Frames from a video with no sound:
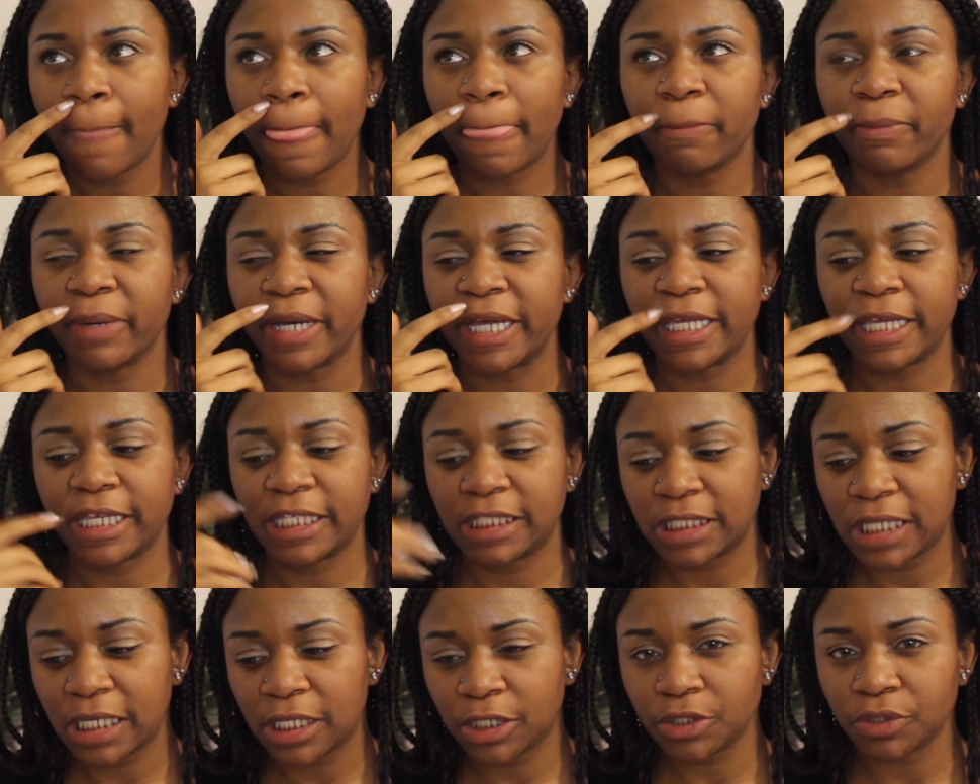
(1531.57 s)
But
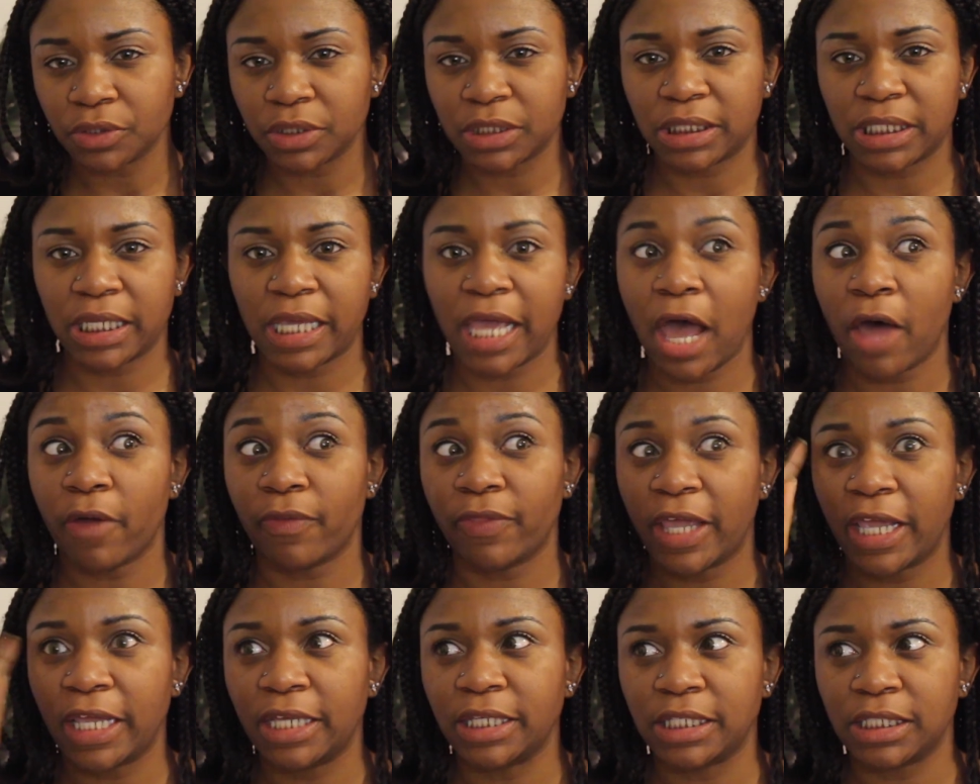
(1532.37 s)
it's interesting how
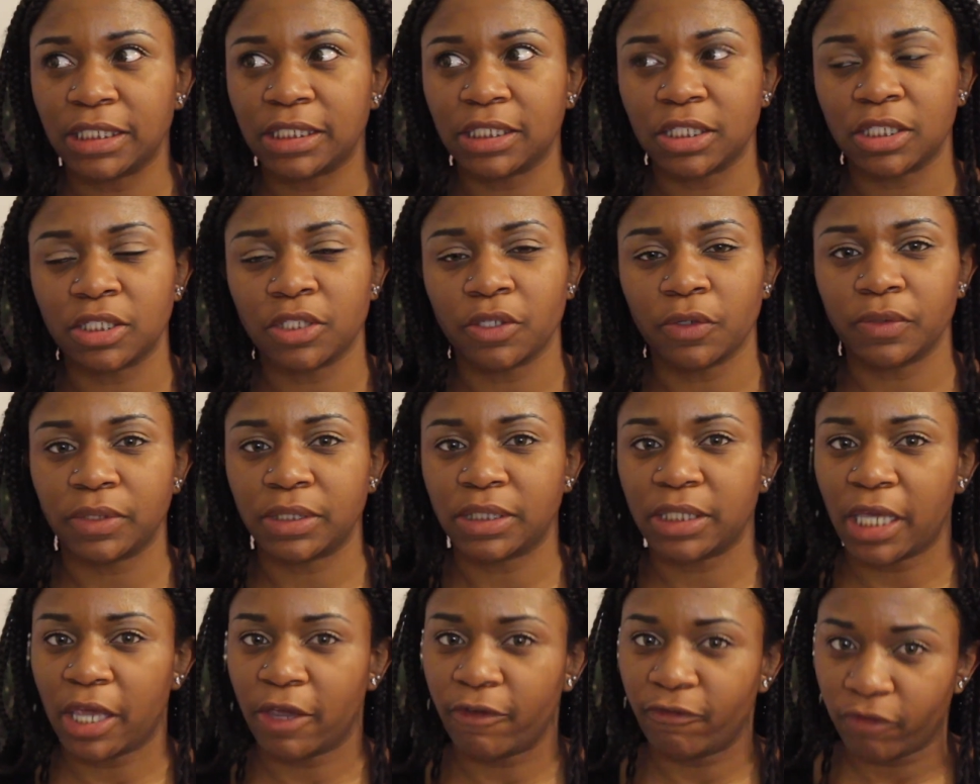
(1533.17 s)
they
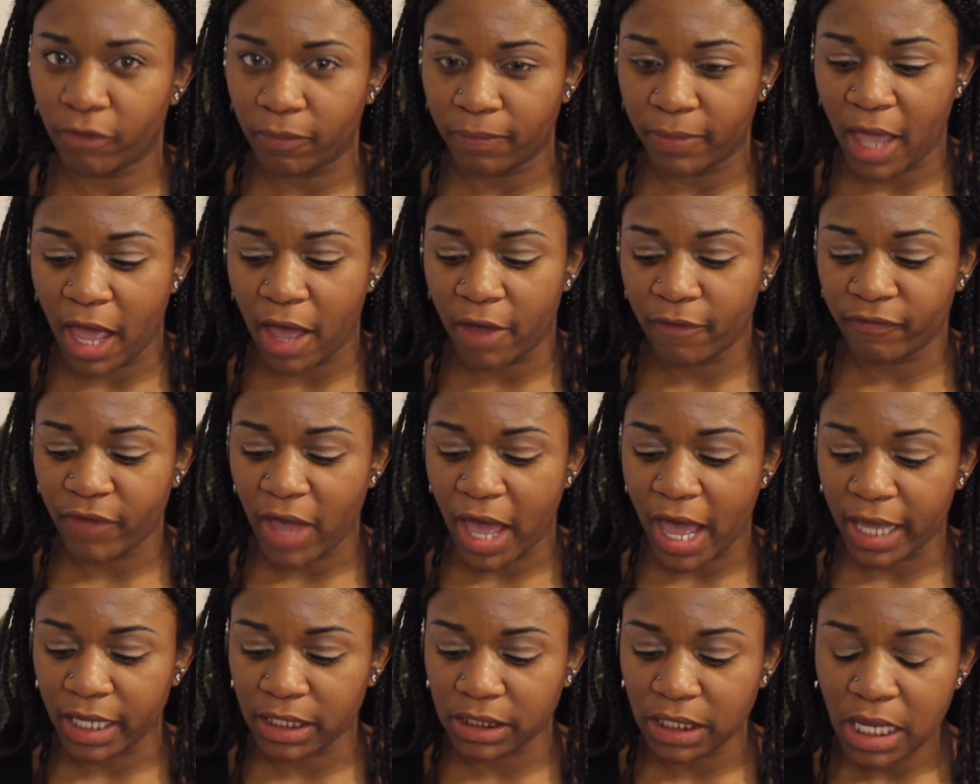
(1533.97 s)
disassociate from that
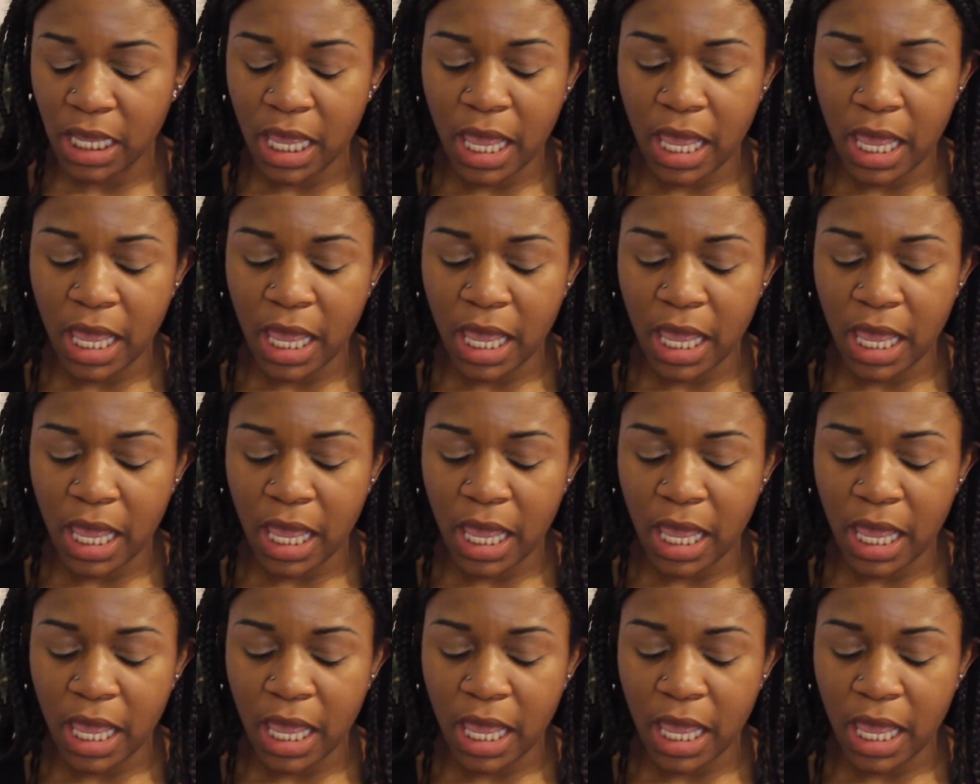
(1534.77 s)
fact.